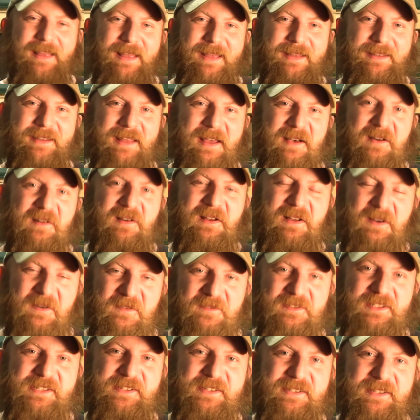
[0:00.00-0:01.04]
and how
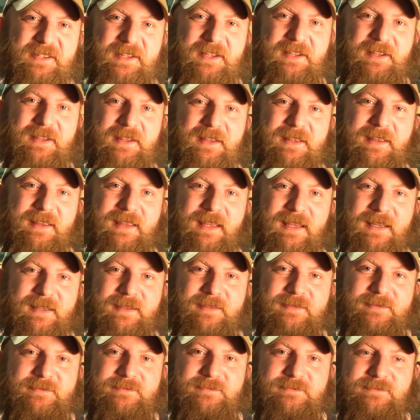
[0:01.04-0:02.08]
Elvis
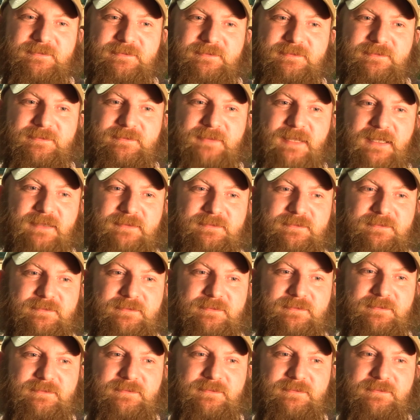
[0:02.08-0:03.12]
can, well,
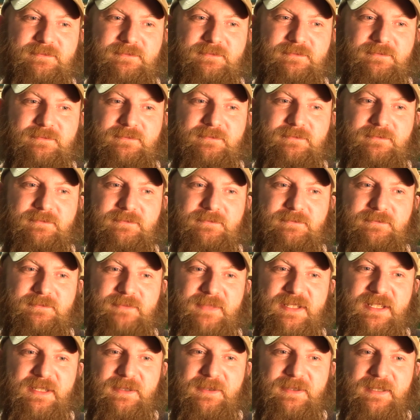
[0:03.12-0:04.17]

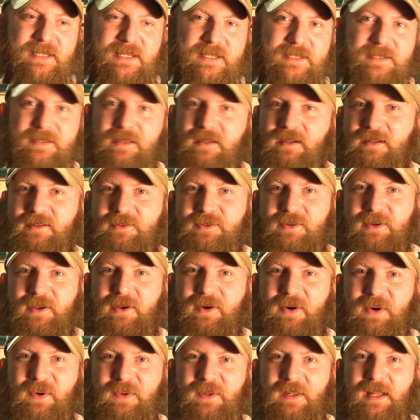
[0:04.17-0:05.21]
still teach the country
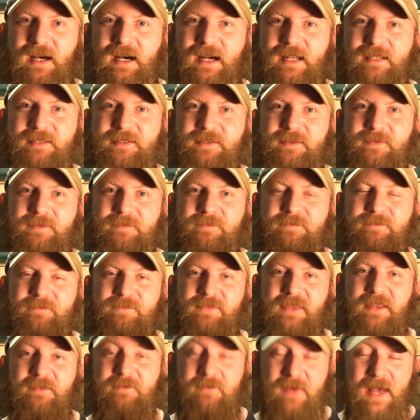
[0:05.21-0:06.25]
a whole lot.
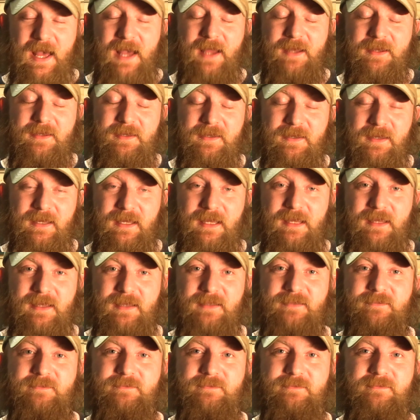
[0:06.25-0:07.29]
In fact, he
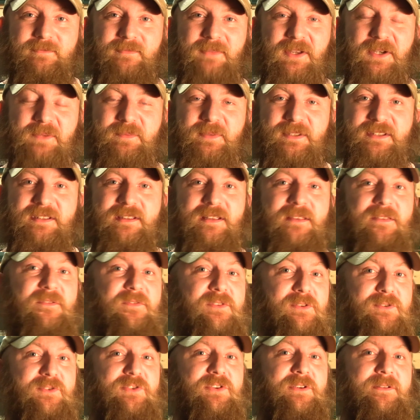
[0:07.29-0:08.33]
can help us see the
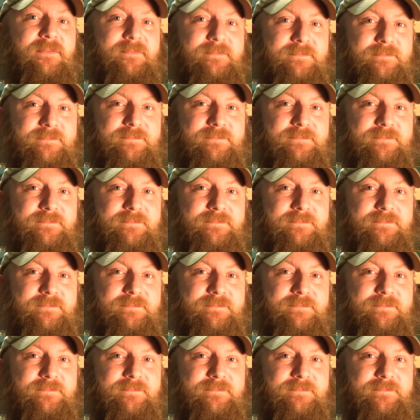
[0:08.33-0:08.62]
future.